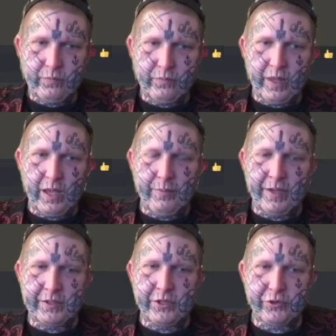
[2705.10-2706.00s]
That
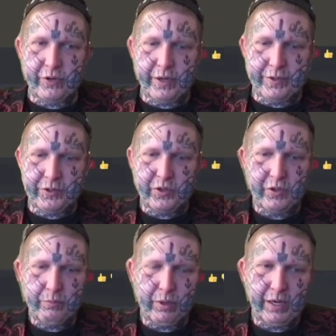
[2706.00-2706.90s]
message runs
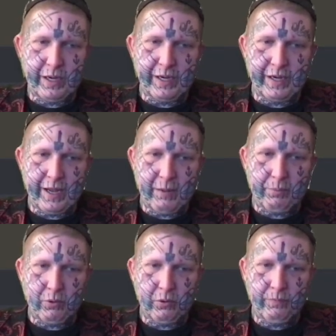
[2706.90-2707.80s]

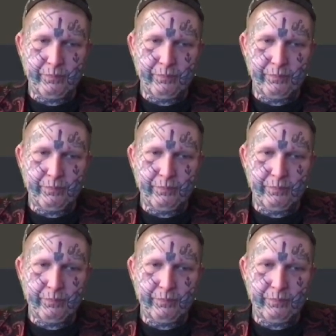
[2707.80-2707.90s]
pineapple.